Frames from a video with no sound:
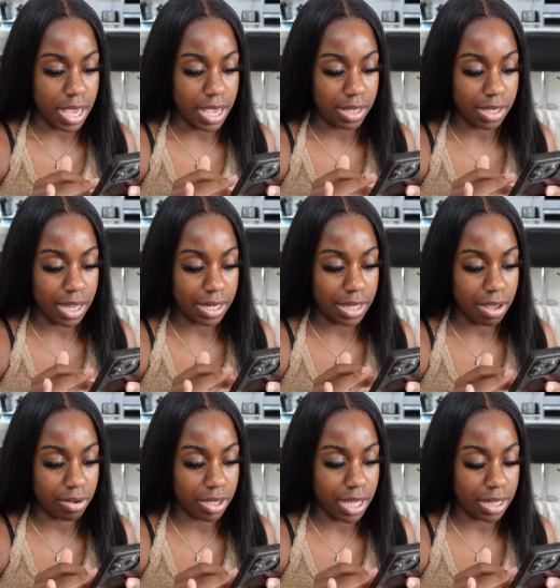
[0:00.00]
They look like they
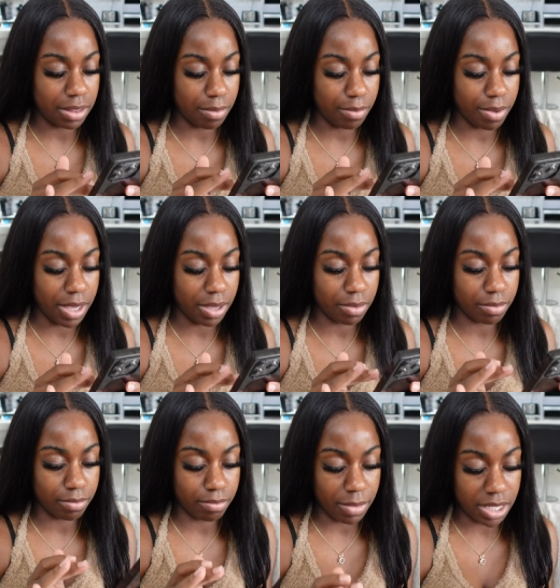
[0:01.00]
only got the big
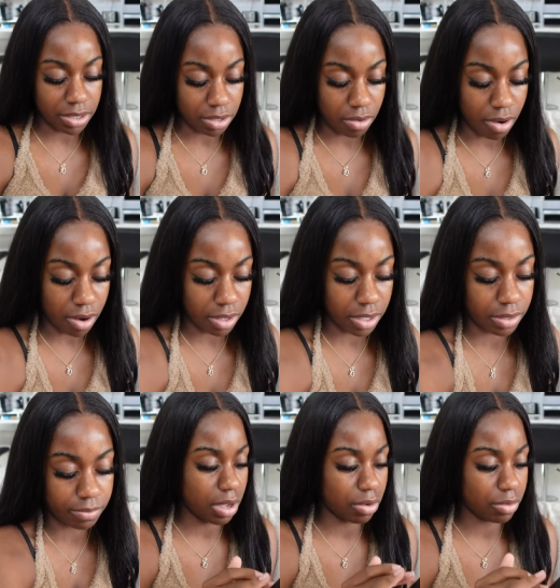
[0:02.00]
minced garlic.
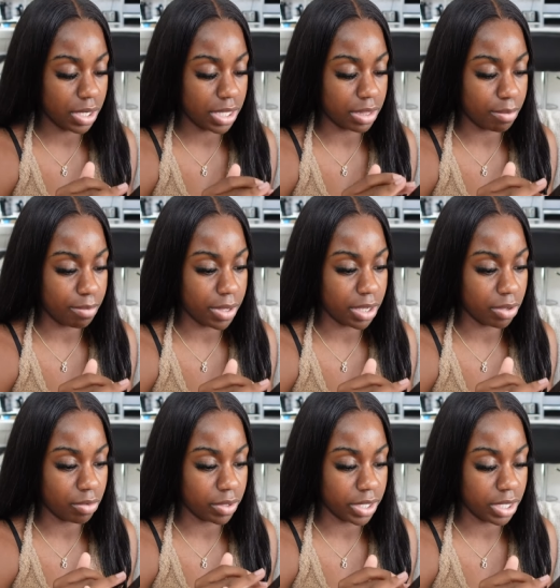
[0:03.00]
I don't need the
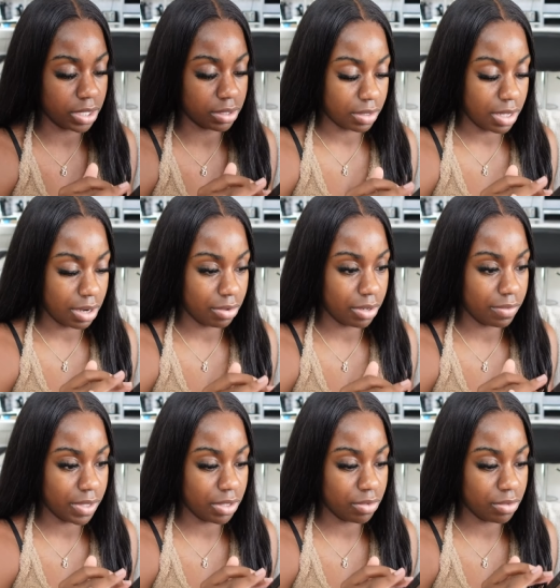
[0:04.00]
big one. I don't
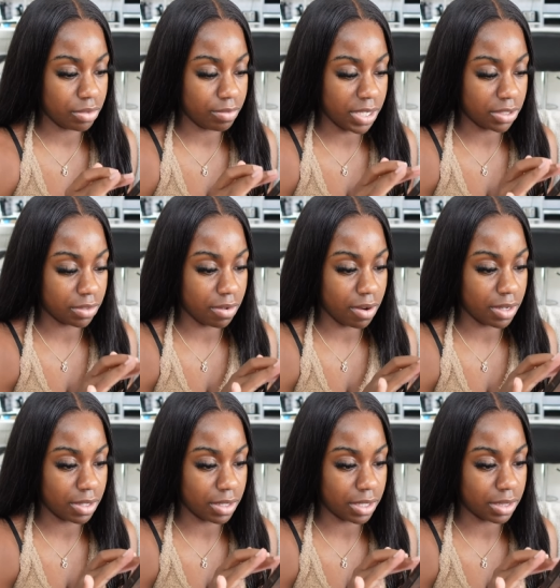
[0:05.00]
even use minced
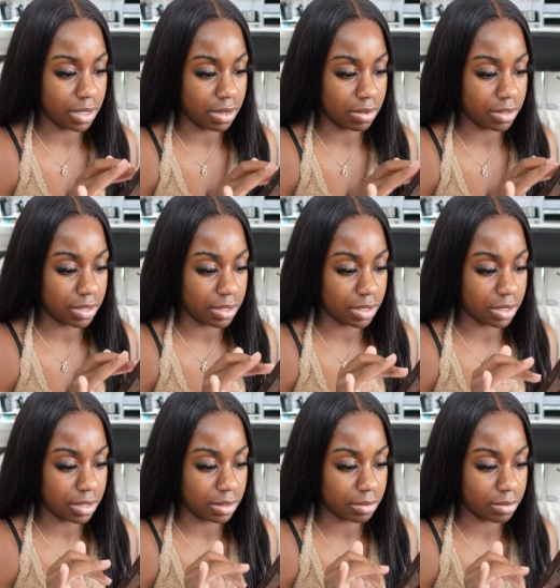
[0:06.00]
garlic like that all the
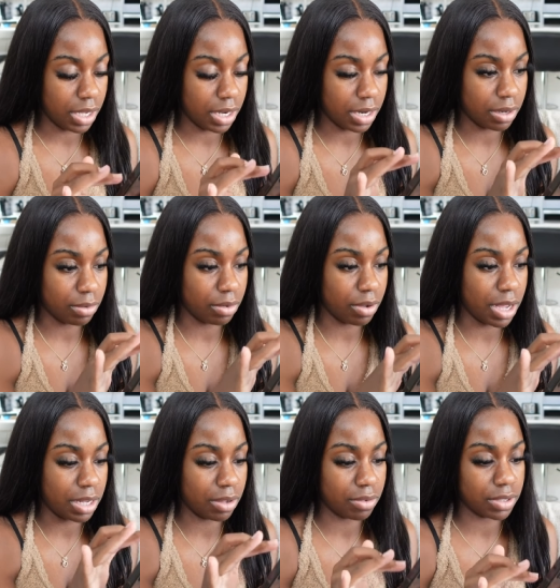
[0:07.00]
time. And I don't know
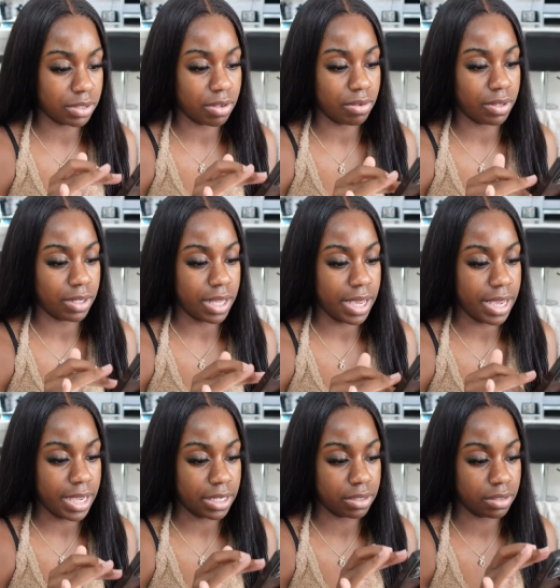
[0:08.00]
how long it's gonna
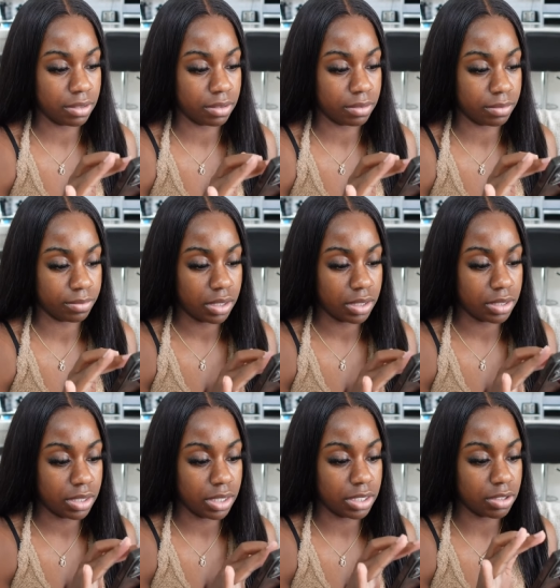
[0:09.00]
last, so.
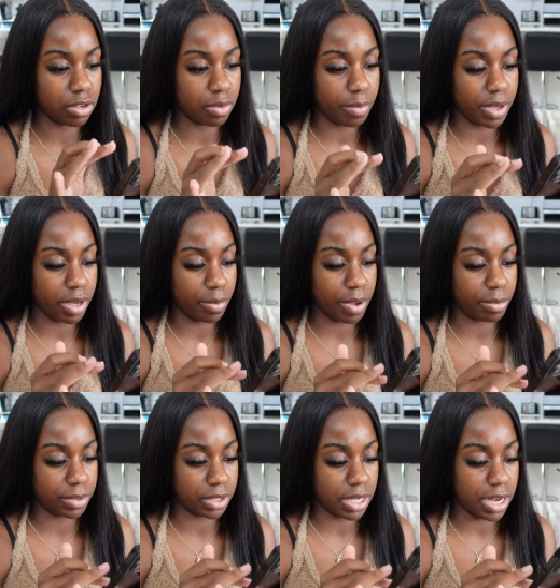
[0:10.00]
Let's see, let's go to bell
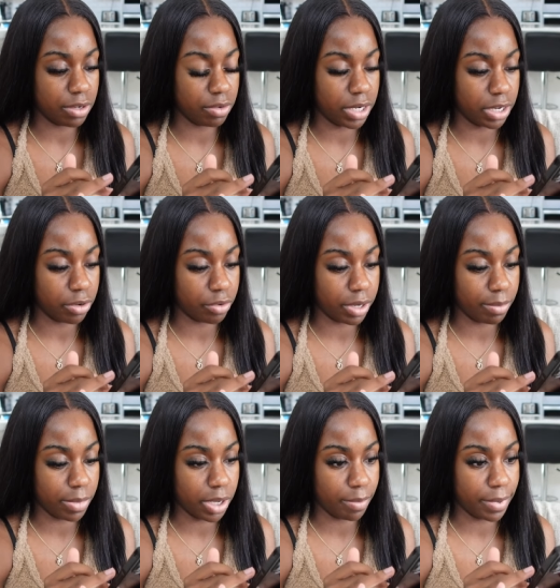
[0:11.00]
peppers. Cause I do need a
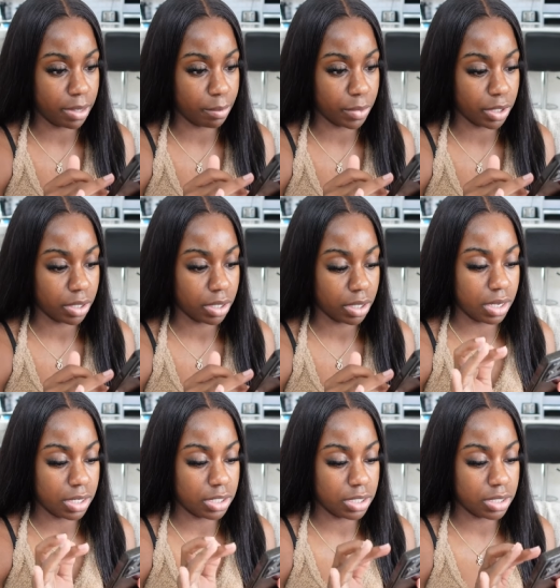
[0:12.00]
green bell pepper.
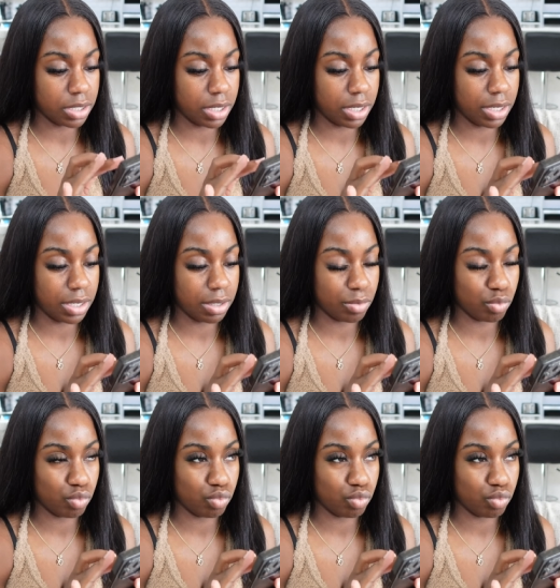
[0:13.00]
I just need,